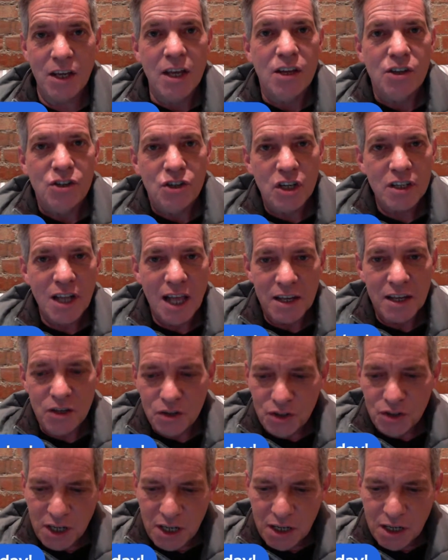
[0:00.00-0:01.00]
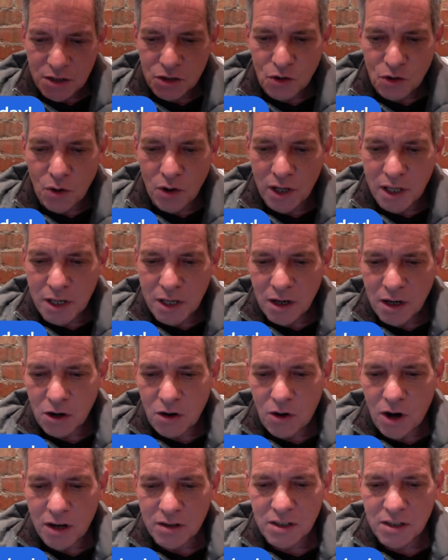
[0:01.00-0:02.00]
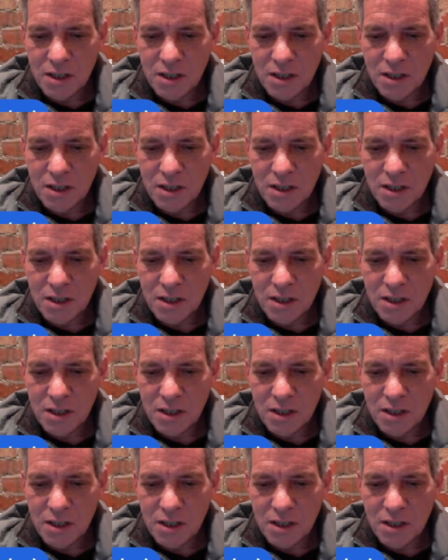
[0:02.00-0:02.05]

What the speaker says: just like you see scrolling across